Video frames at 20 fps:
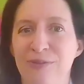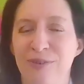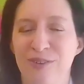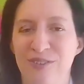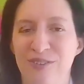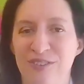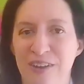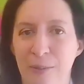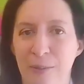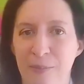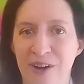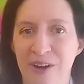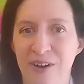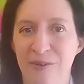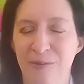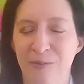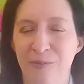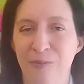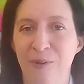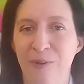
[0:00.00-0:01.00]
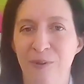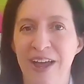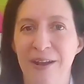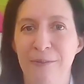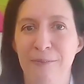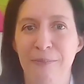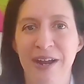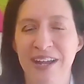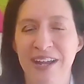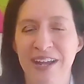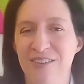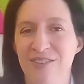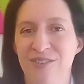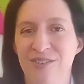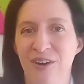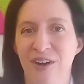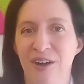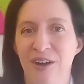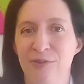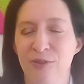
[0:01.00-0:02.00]
wait for summer when my kids
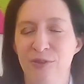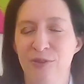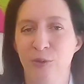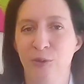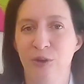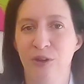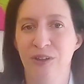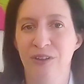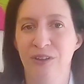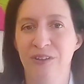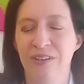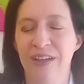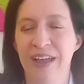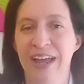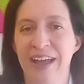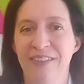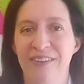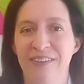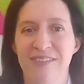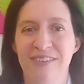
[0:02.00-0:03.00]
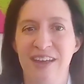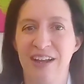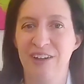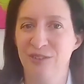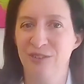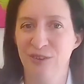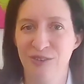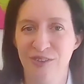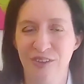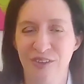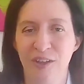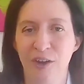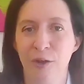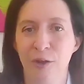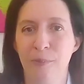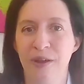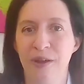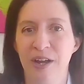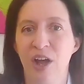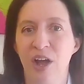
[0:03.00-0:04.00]
are off school and the schedule is a
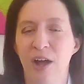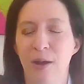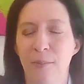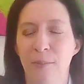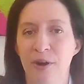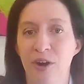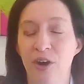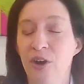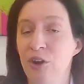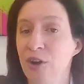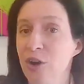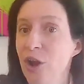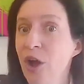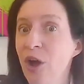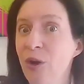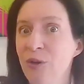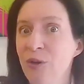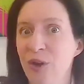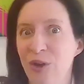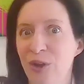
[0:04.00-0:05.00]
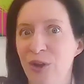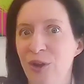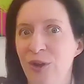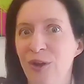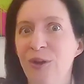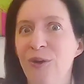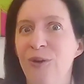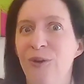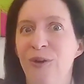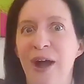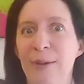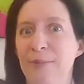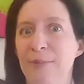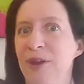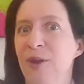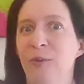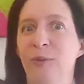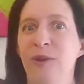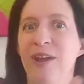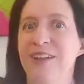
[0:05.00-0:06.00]
little bit calmer. Or no, no, no, no, I'm
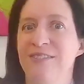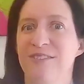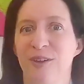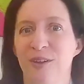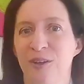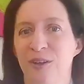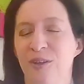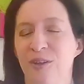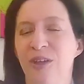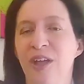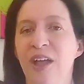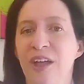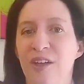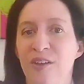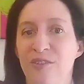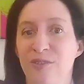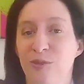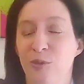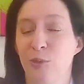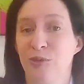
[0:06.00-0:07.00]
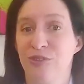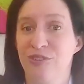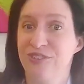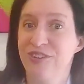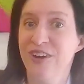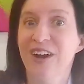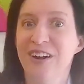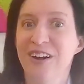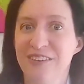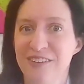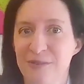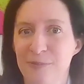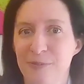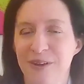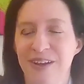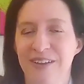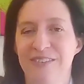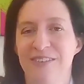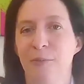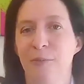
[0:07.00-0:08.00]
going to wait till school starts
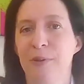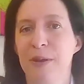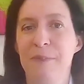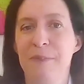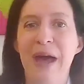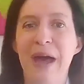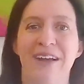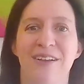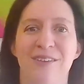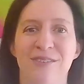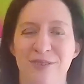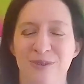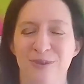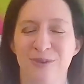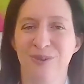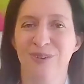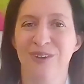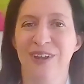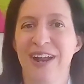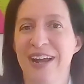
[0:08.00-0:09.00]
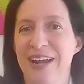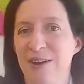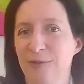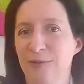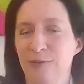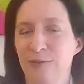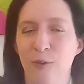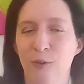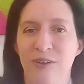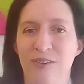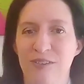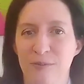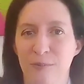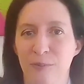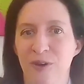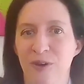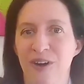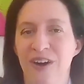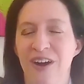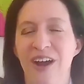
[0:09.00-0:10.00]
because they'll be back in school and I can focus
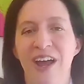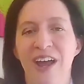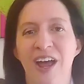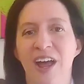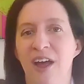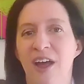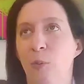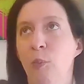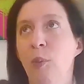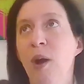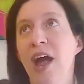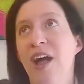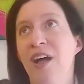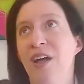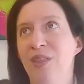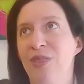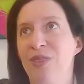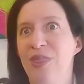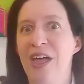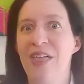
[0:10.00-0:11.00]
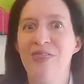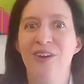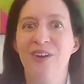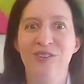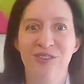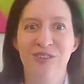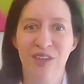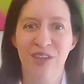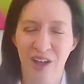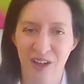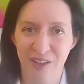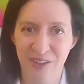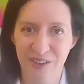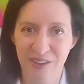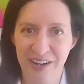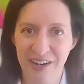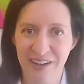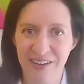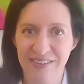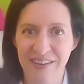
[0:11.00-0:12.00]
more. Well, then there's the
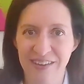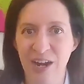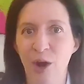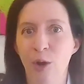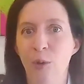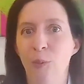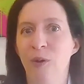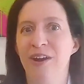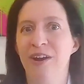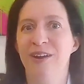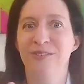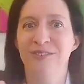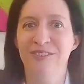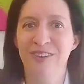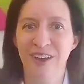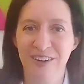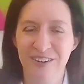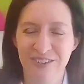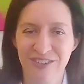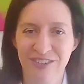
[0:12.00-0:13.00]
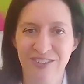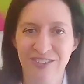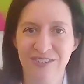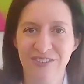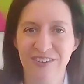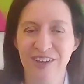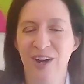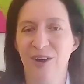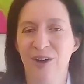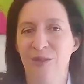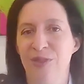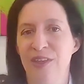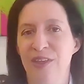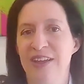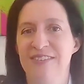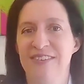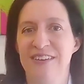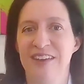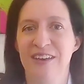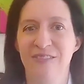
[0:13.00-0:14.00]
holidays. I don't want to touch, you know,
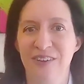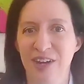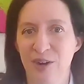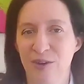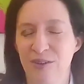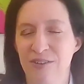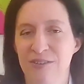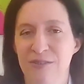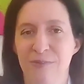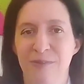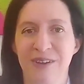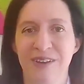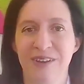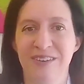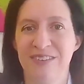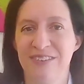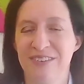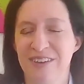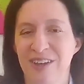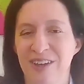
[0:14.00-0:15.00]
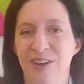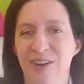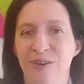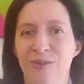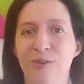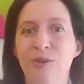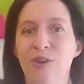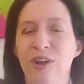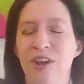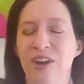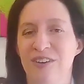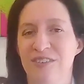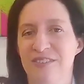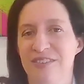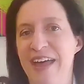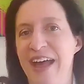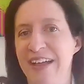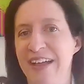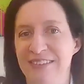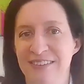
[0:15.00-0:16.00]
Thanksgiving, Christmas, you know, New Year's.
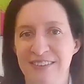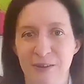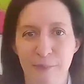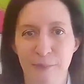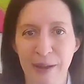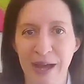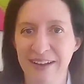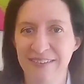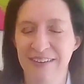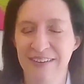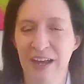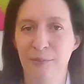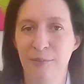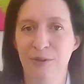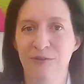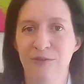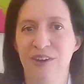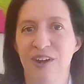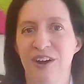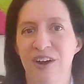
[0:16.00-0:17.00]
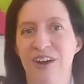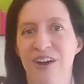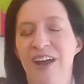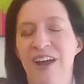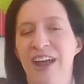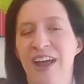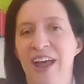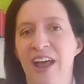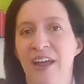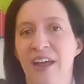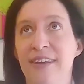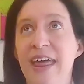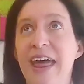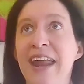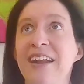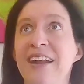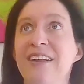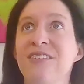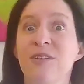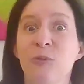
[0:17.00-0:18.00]
That's a bad time of year
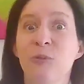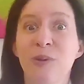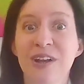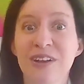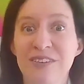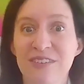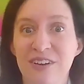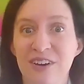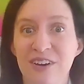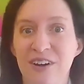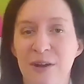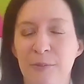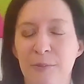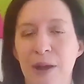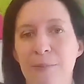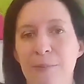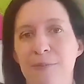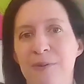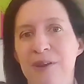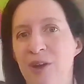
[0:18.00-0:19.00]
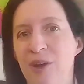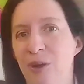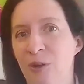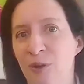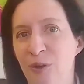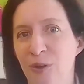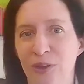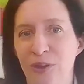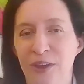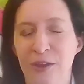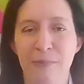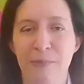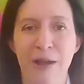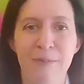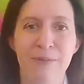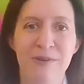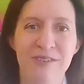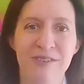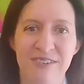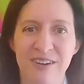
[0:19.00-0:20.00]
then it's the winter. It might be cold. It
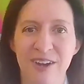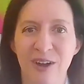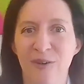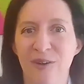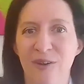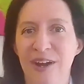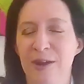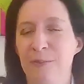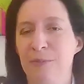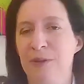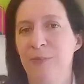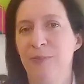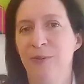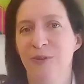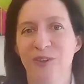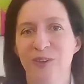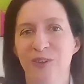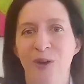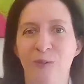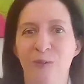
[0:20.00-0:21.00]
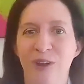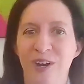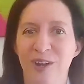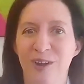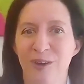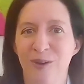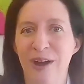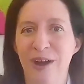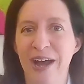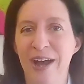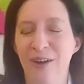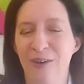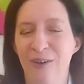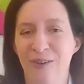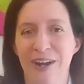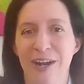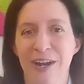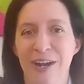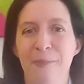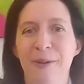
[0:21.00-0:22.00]
might be snowy. People don't want to go
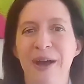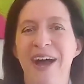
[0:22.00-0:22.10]
out and